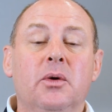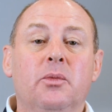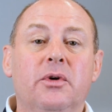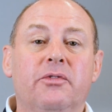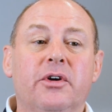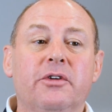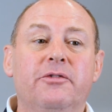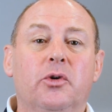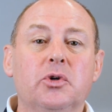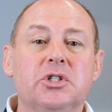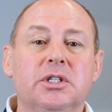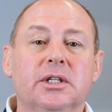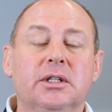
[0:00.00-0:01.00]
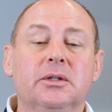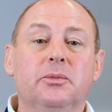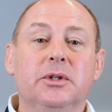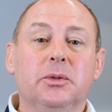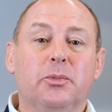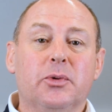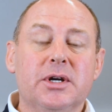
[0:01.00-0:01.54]
We're very fortunate
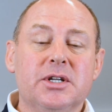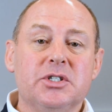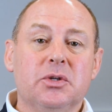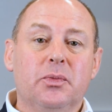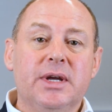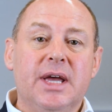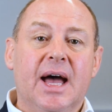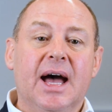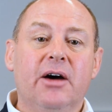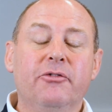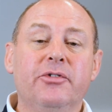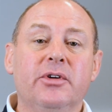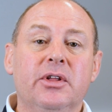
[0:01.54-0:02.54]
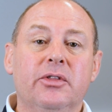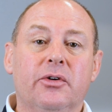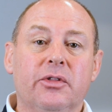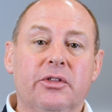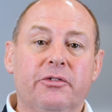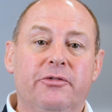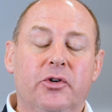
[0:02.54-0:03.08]
with the breeders that we have that are
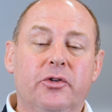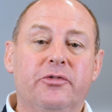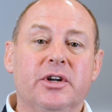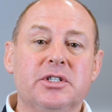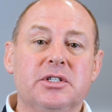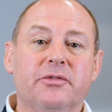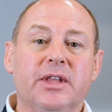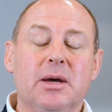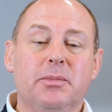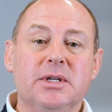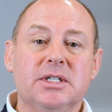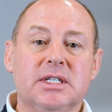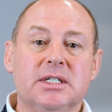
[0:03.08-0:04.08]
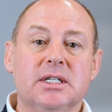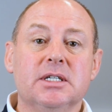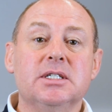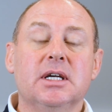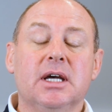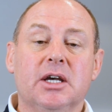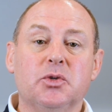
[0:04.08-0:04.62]
at the forefront of their
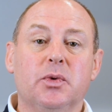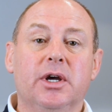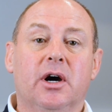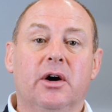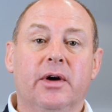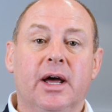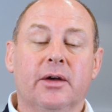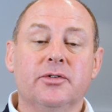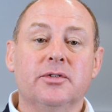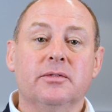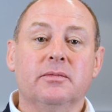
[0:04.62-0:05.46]
businesses as we are ours.